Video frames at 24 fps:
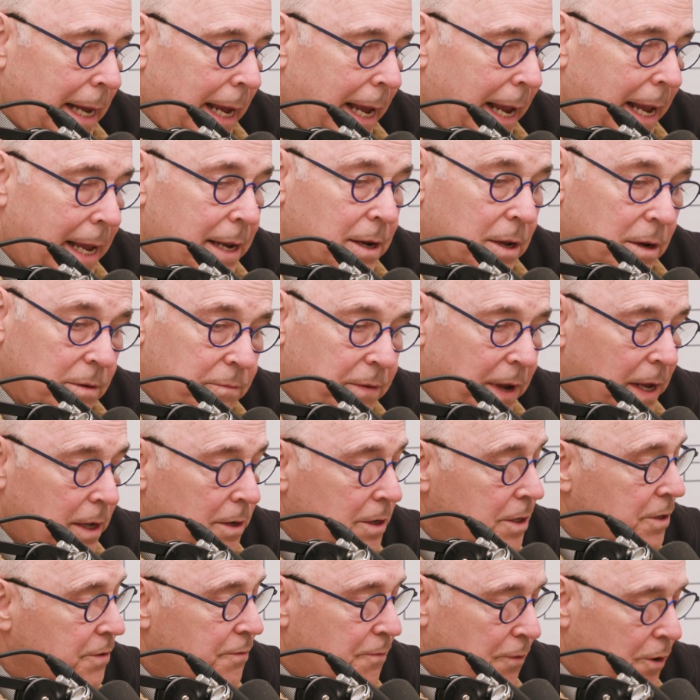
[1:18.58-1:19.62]
and unveiled
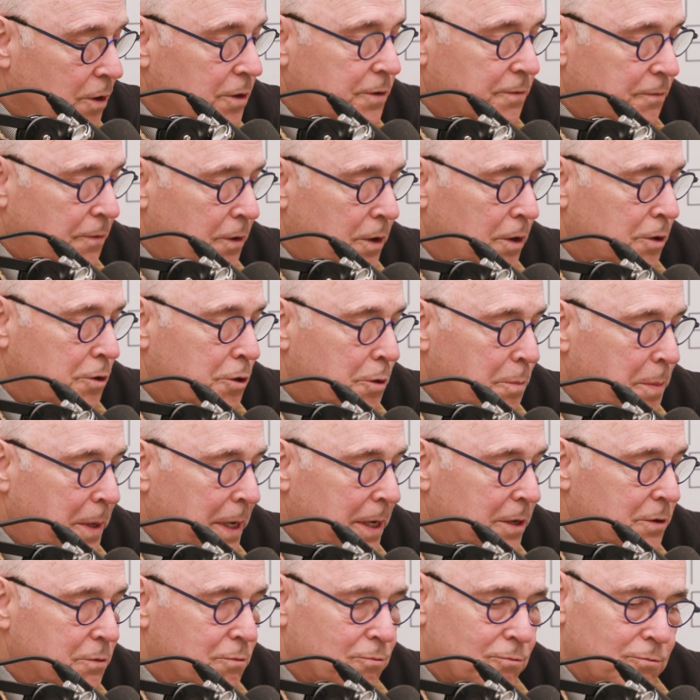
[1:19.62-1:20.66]
his first furniture
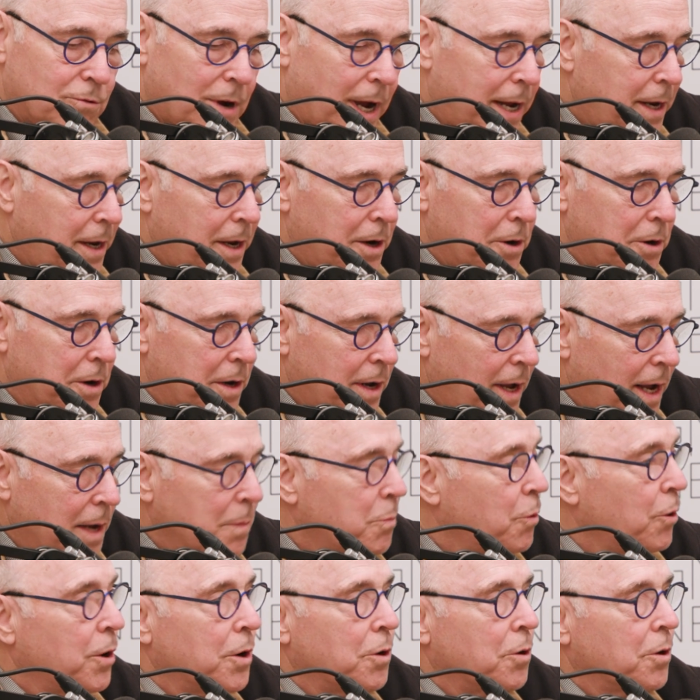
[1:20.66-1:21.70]
piece right here in High
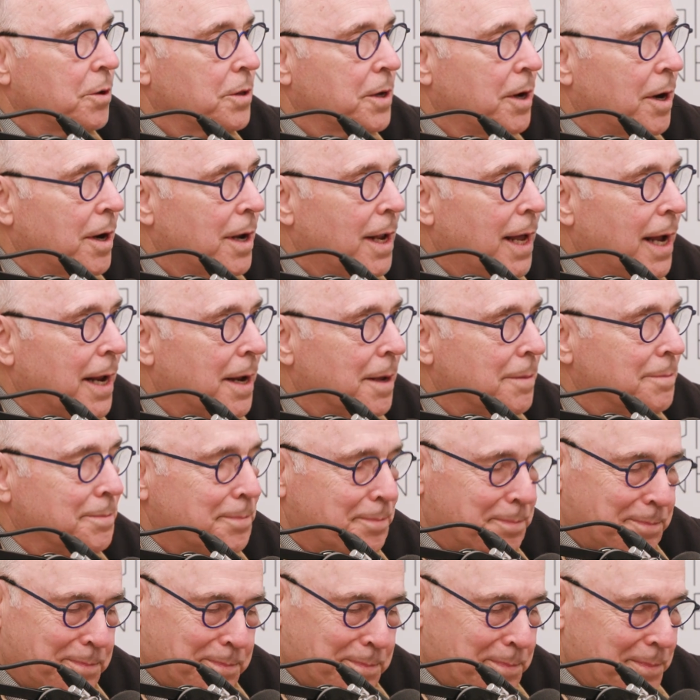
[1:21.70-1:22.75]
Point, North Carolina.
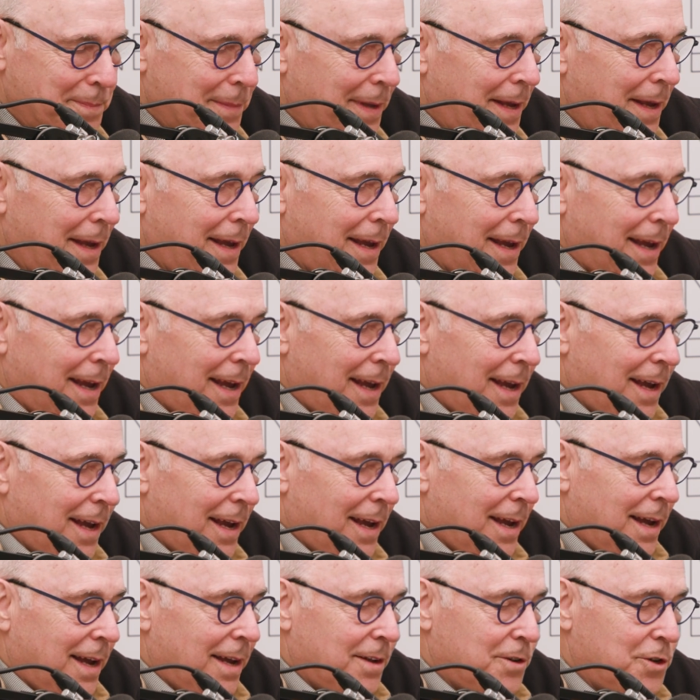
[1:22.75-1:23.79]

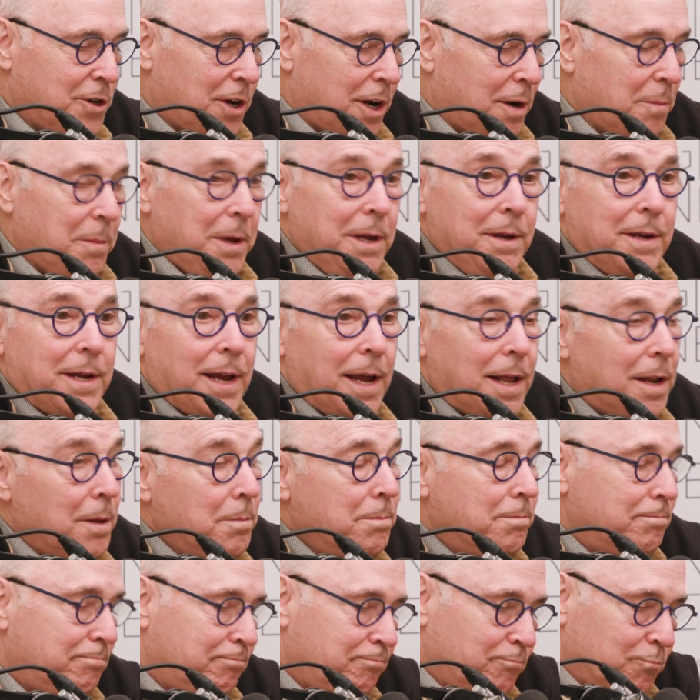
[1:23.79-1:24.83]
Jeremy,
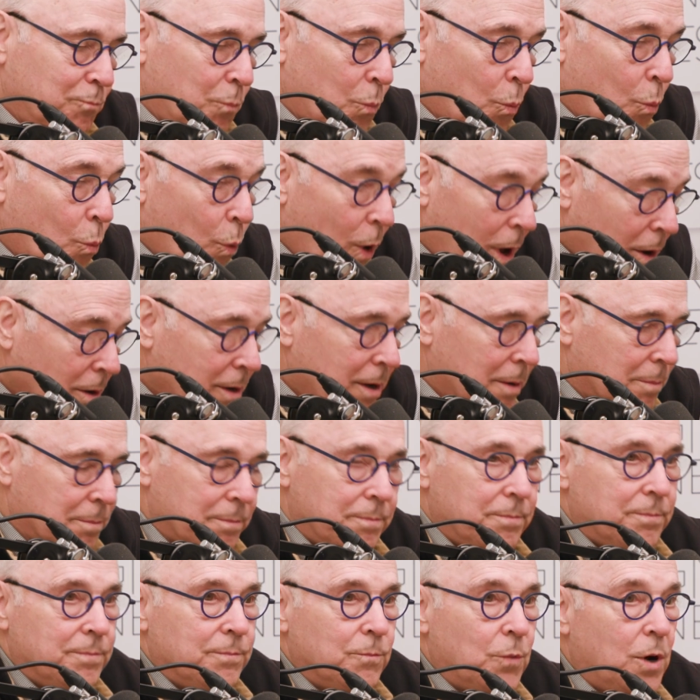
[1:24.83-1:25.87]
Caleb, welcome.
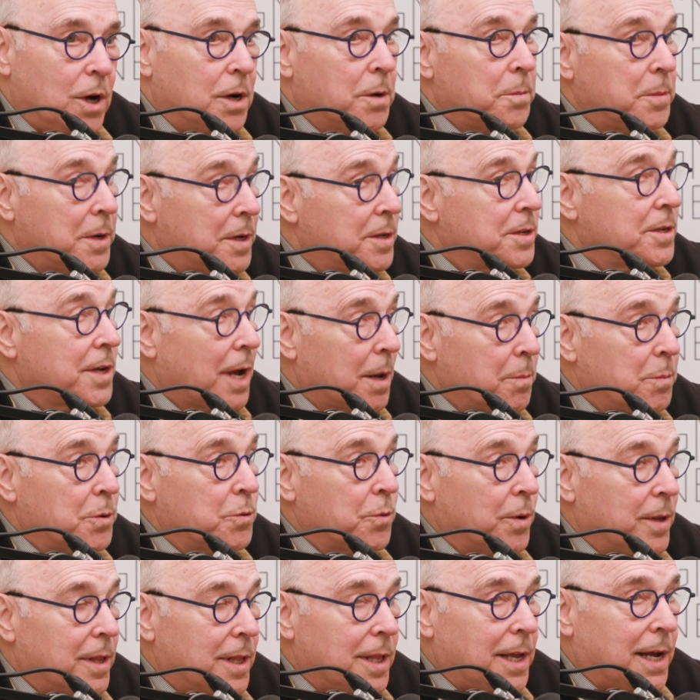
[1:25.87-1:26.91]
Welcome to Design Between the